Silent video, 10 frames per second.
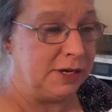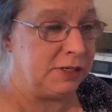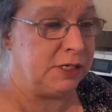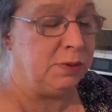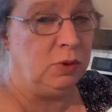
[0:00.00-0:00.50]
a
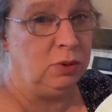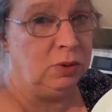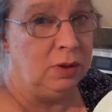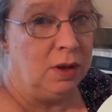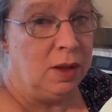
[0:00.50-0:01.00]

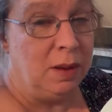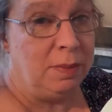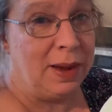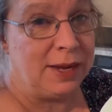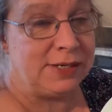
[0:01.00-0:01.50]
small
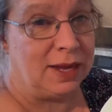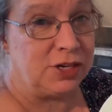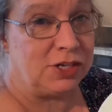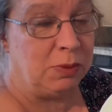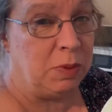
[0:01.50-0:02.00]
plate
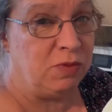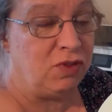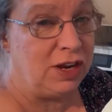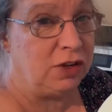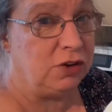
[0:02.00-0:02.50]
actually, would be
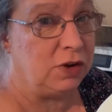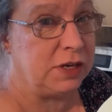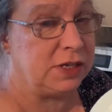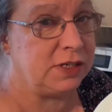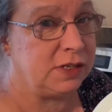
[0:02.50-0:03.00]
really good
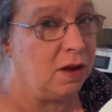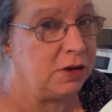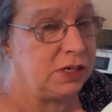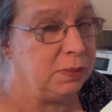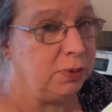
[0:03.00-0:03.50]
as a
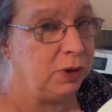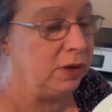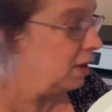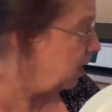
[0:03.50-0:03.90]
starting point.